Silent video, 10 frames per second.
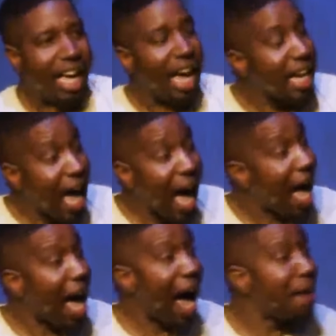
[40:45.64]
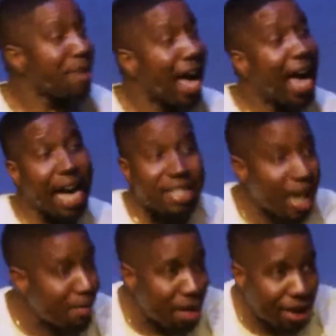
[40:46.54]
and I, I'm not
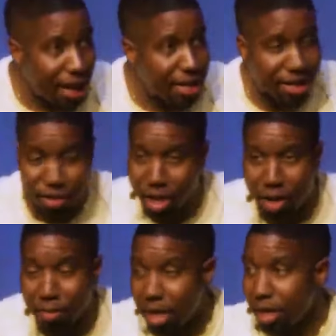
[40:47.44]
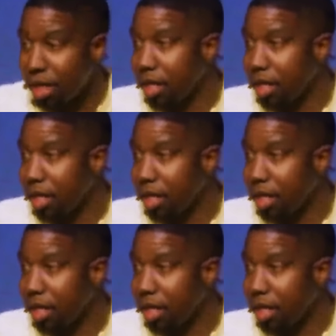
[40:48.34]
anti-medication, so hear me.